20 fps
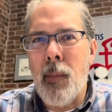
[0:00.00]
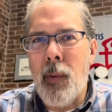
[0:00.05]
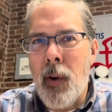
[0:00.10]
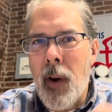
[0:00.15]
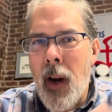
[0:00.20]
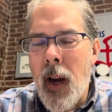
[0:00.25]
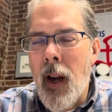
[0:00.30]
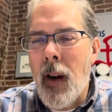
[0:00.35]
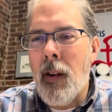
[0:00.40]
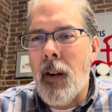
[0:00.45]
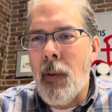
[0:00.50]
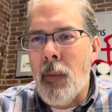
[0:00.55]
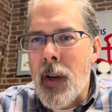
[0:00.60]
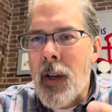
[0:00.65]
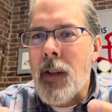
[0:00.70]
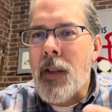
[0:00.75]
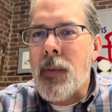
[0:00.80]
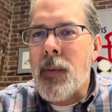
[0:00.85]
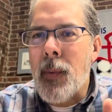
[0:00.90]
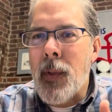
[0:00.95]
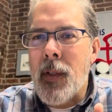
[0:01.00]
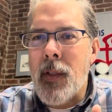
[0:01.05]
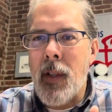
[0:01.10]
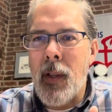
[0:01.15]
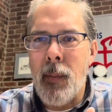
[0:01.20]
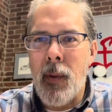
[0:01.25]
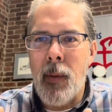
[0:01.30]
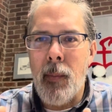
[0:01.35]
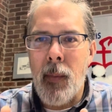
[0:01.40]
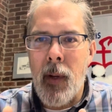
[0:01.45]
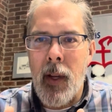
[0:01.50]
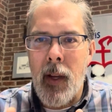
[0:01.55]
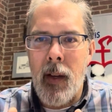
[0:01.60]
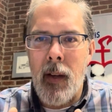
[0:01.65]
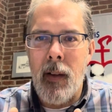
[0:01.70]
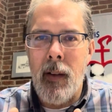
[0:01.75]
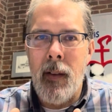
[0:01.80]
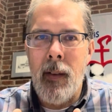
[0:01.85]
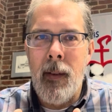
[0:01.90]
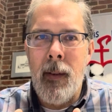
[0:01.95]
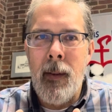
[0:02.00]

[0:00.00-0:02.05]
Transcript: prior arrangements had been made.